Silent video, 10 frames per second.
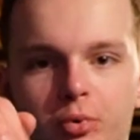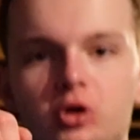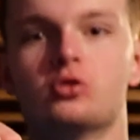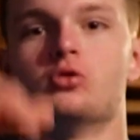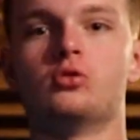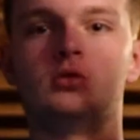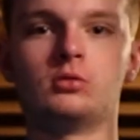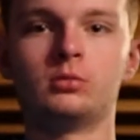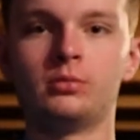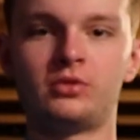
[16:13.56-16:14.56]

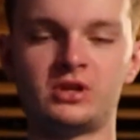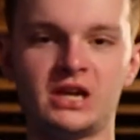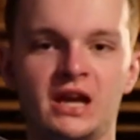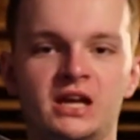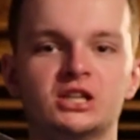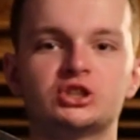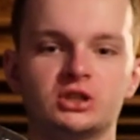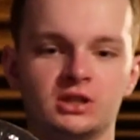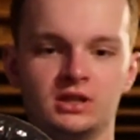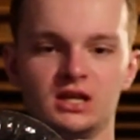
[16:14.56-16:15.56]
Boom! The
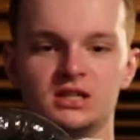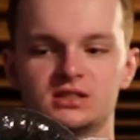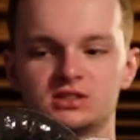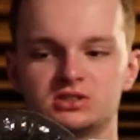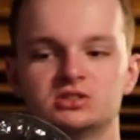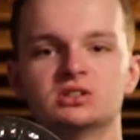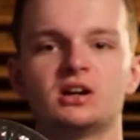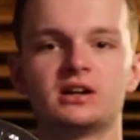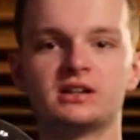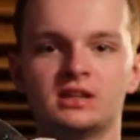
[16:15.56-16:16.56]
engine is
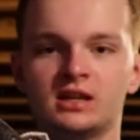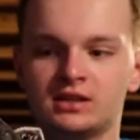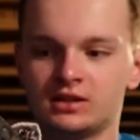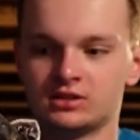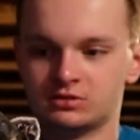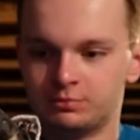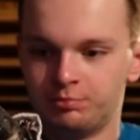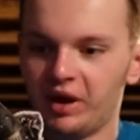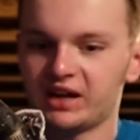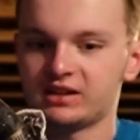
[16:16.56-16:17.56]
done, and it is
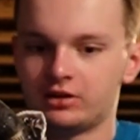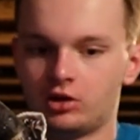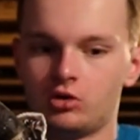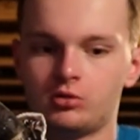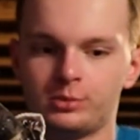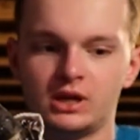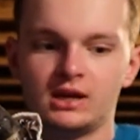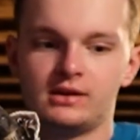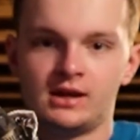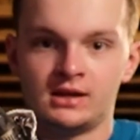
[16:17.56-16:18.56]
back at home,
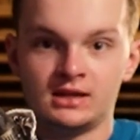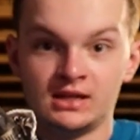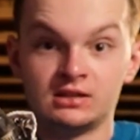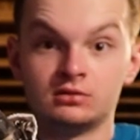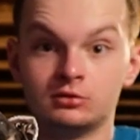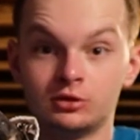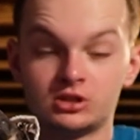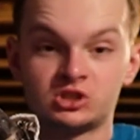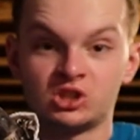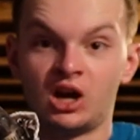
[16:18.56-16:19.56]
and it
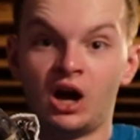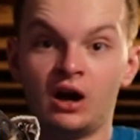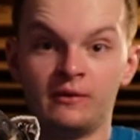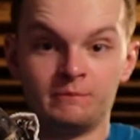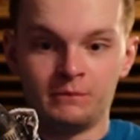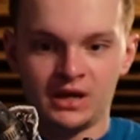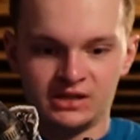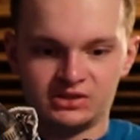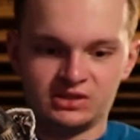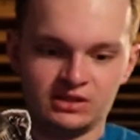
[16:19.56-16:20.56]
looks
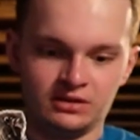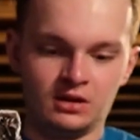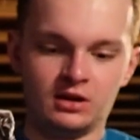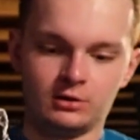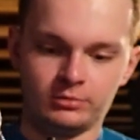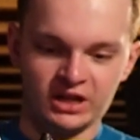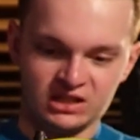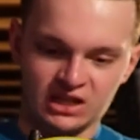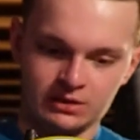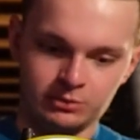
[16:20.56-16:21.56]
amazing. Mike
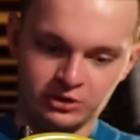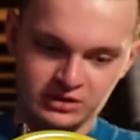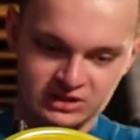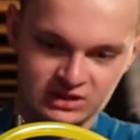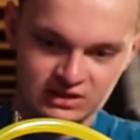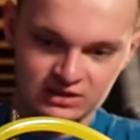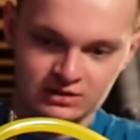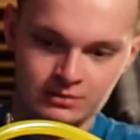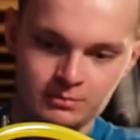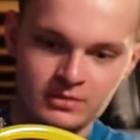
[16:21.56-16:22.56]
Gadberry did an
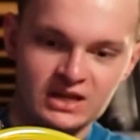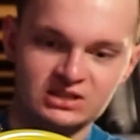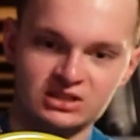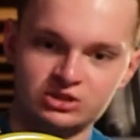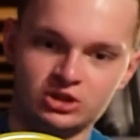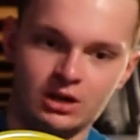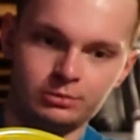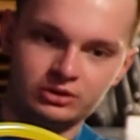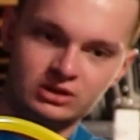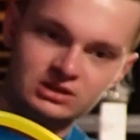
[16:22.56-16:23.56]
amazing job
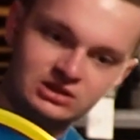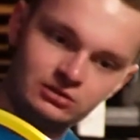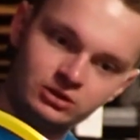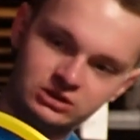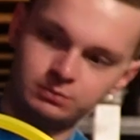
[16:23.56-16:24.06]
with this. It looks